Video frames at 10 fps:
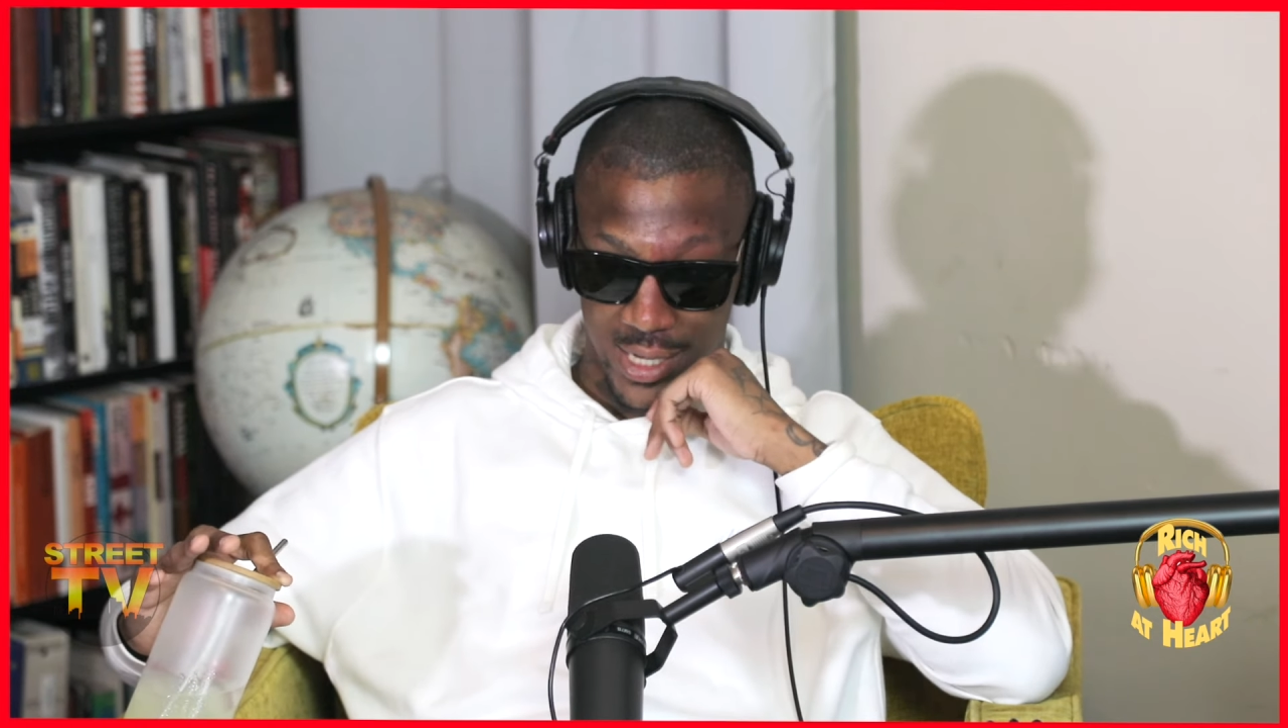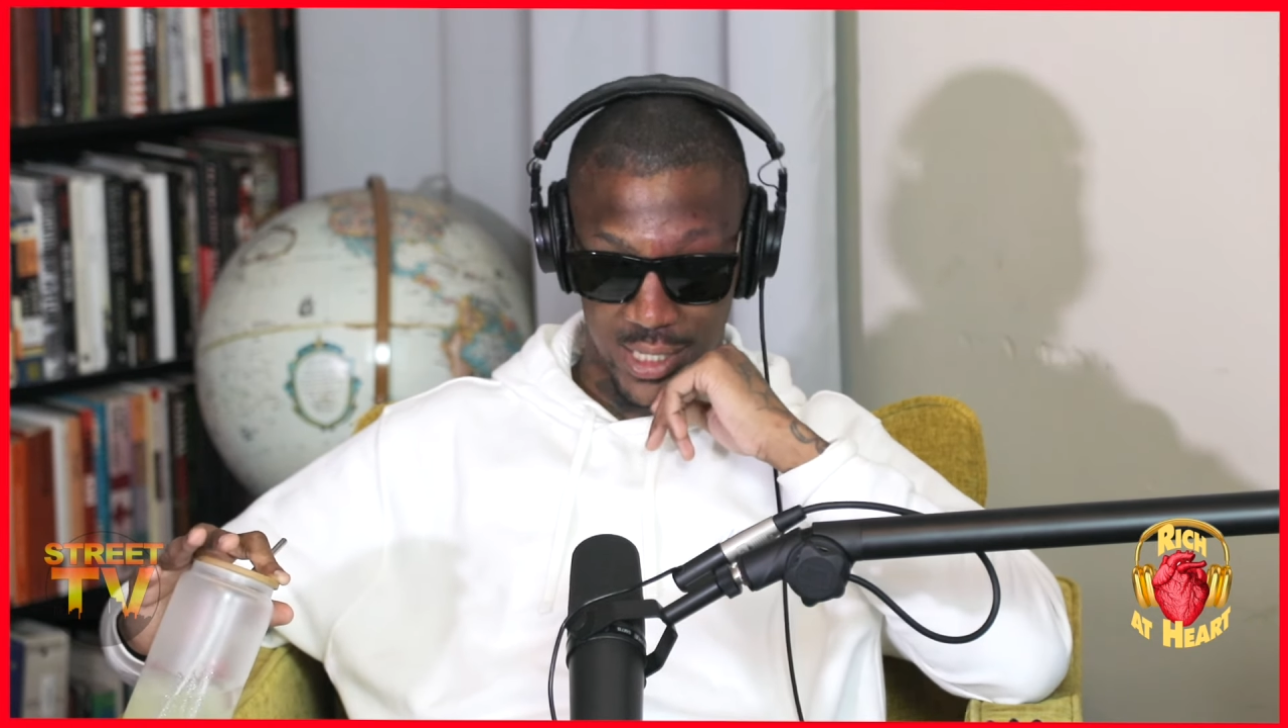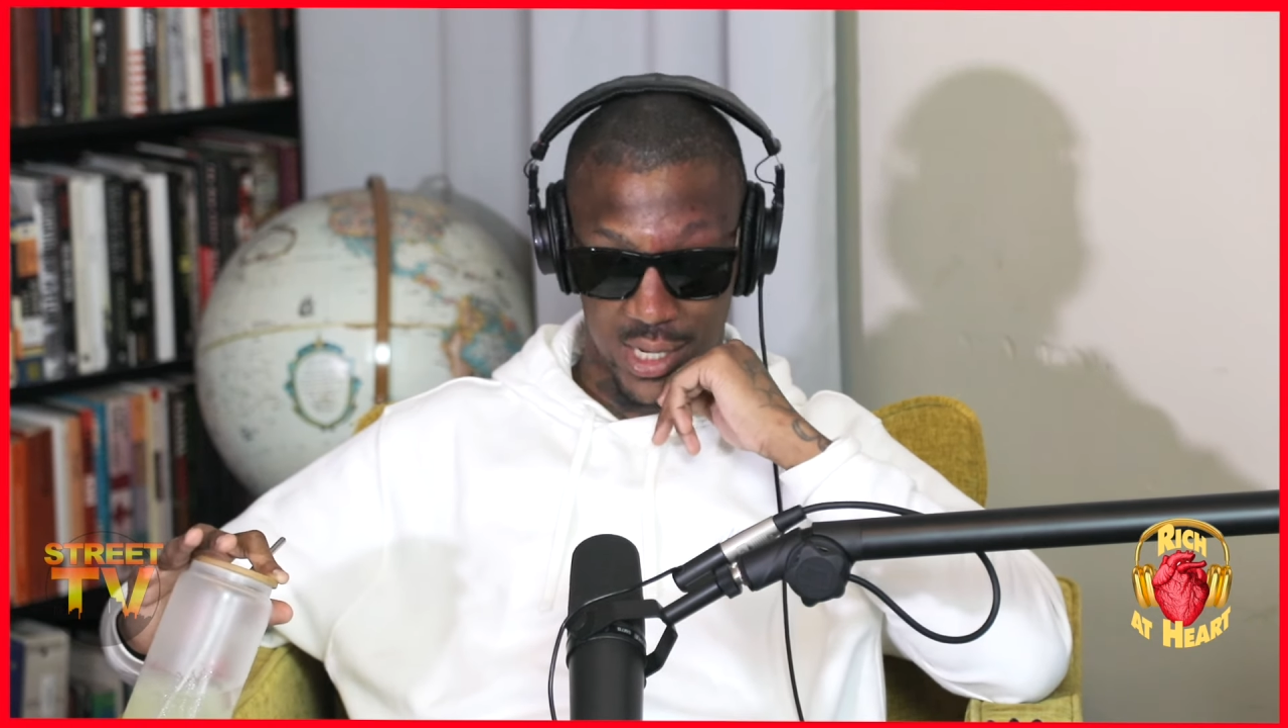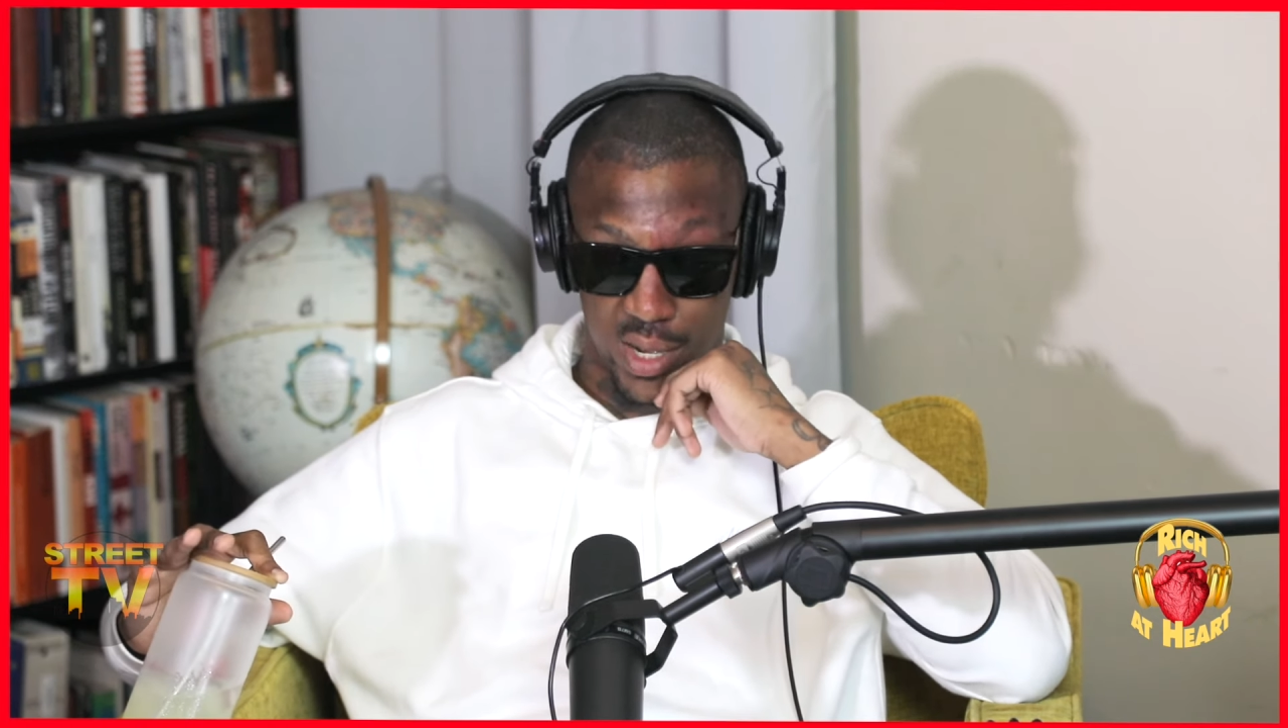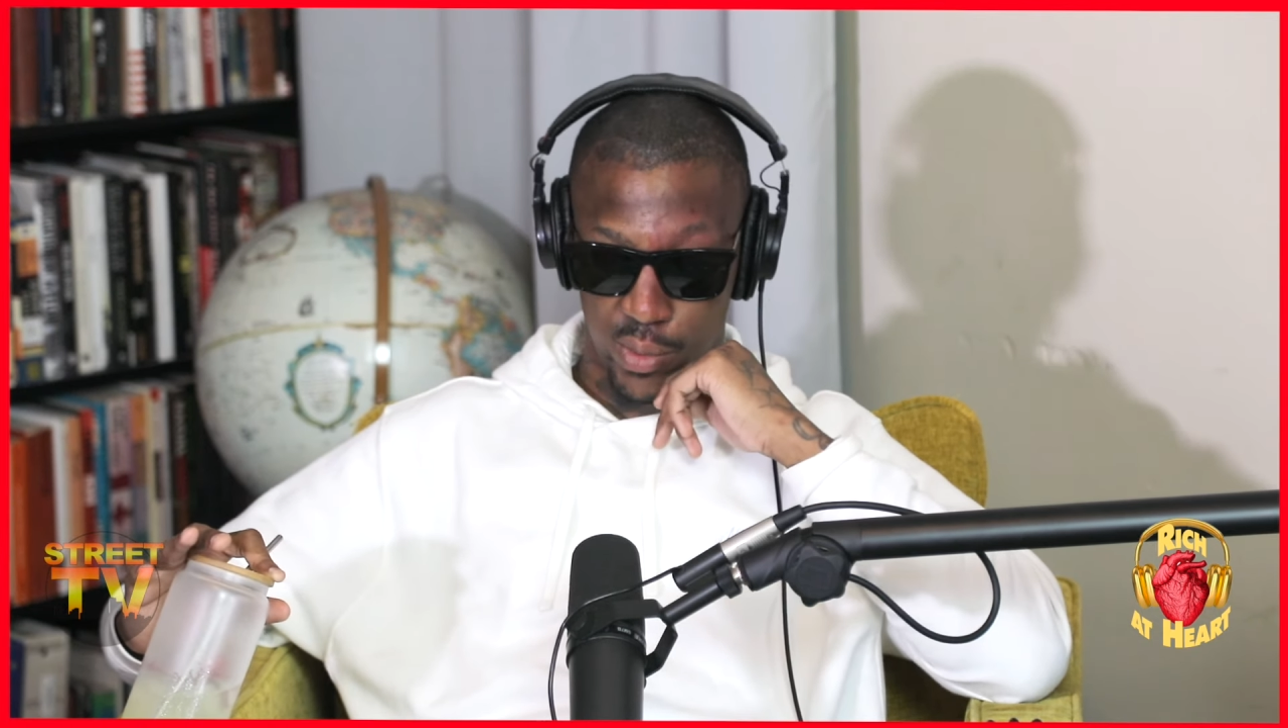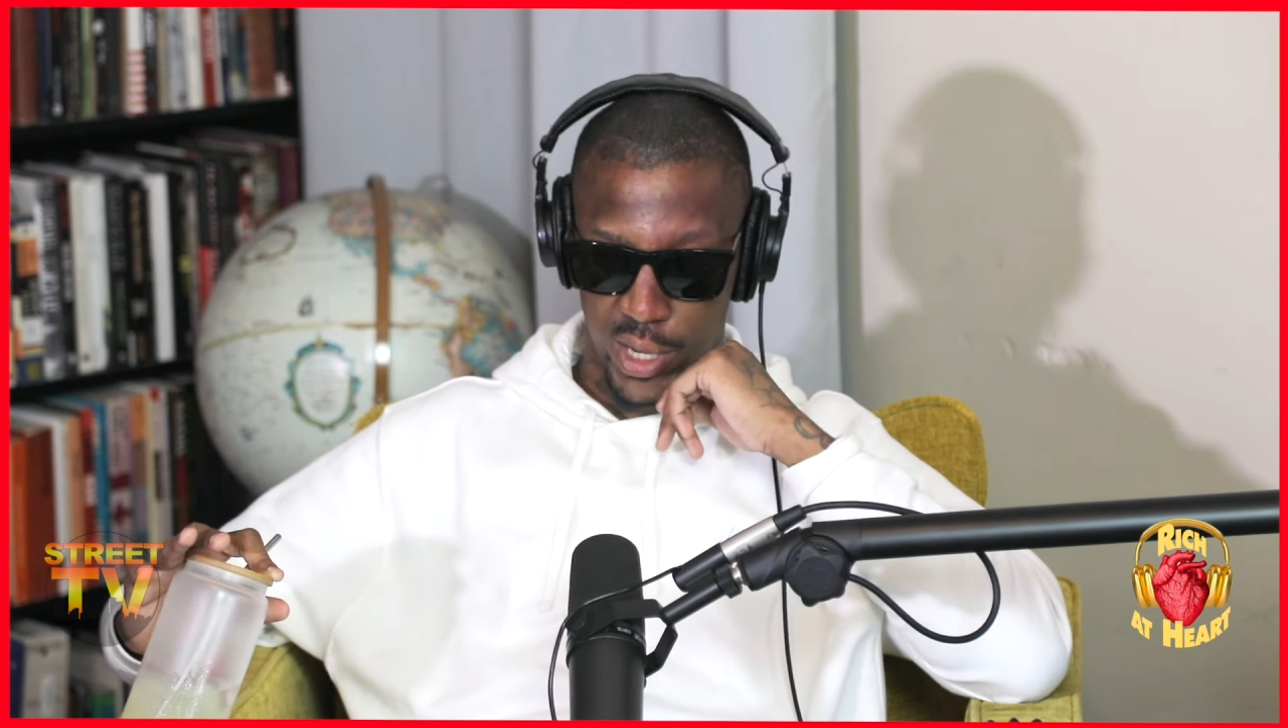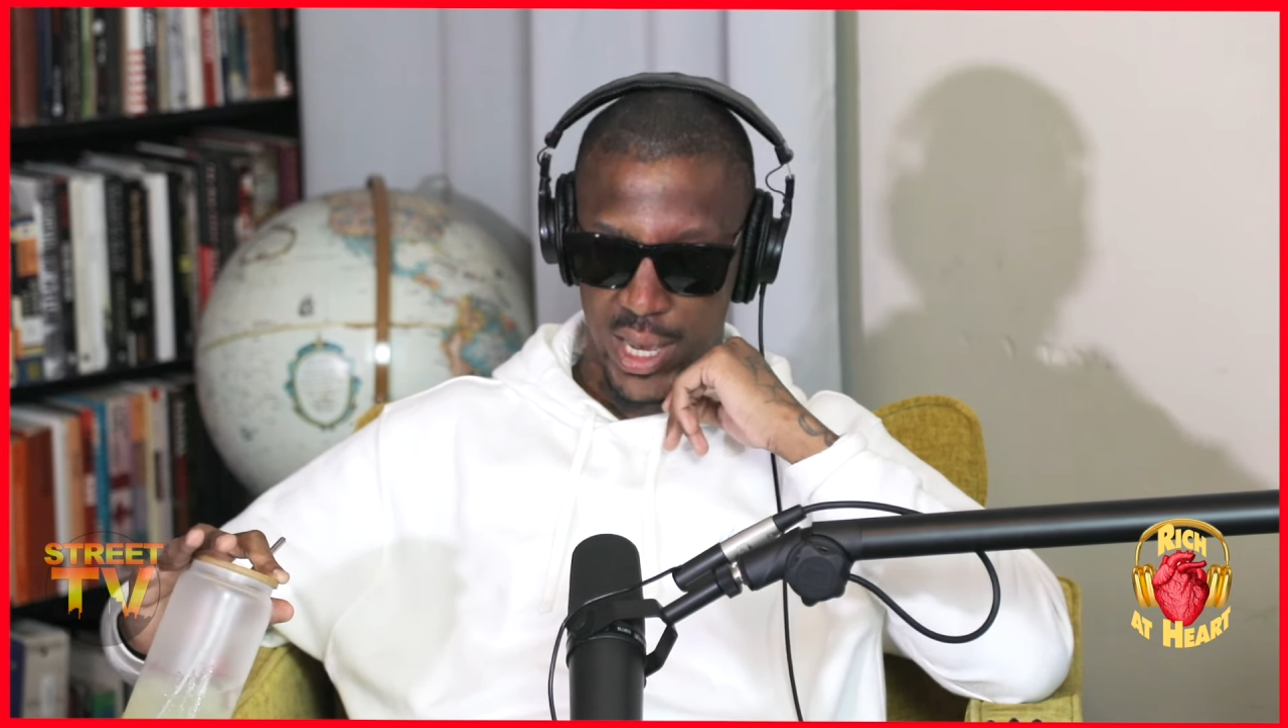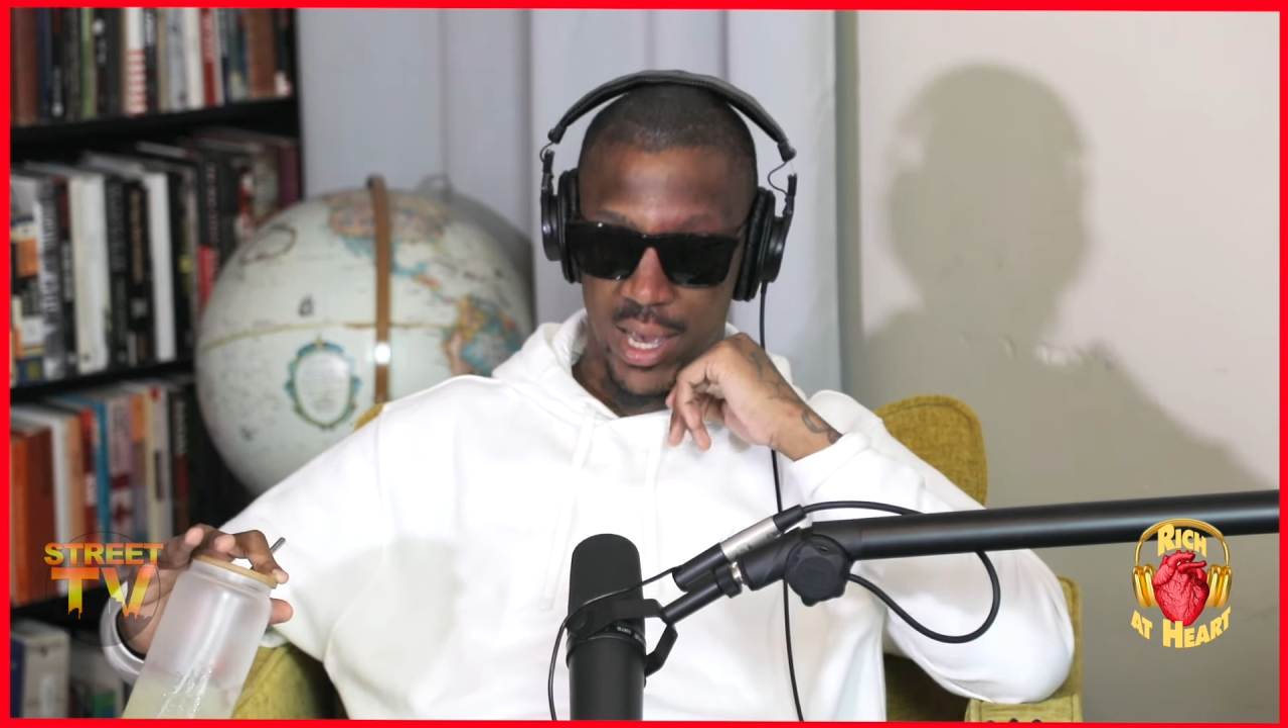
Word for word: She told me